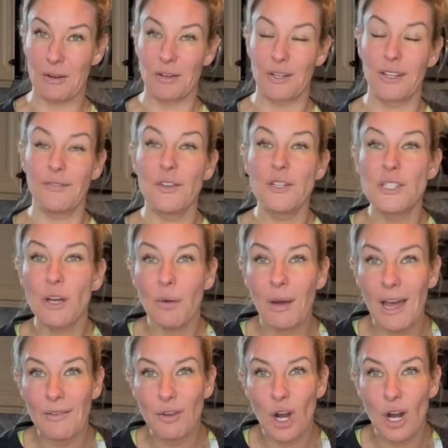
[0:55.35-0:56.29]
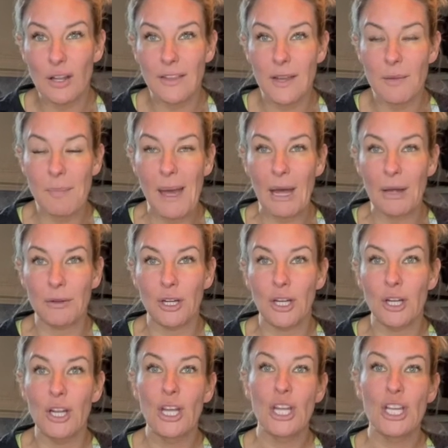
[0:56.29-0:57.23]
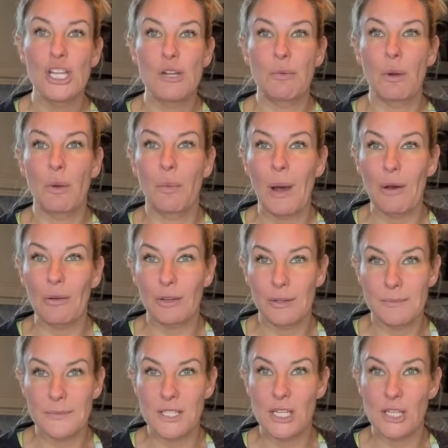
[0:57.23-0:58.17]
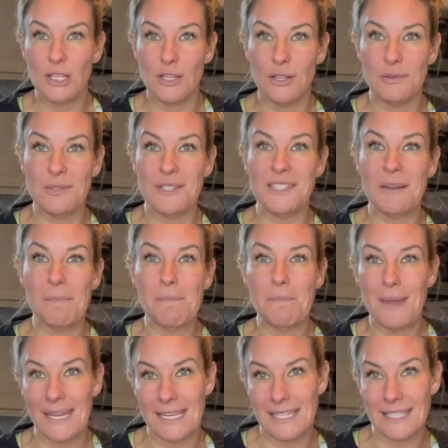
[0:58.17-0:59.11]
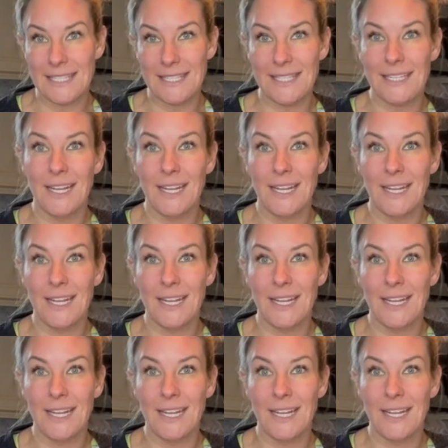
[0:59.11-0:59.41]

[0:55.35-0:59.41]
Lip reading: And if you don't have garlic powder, you are welcome to use some minced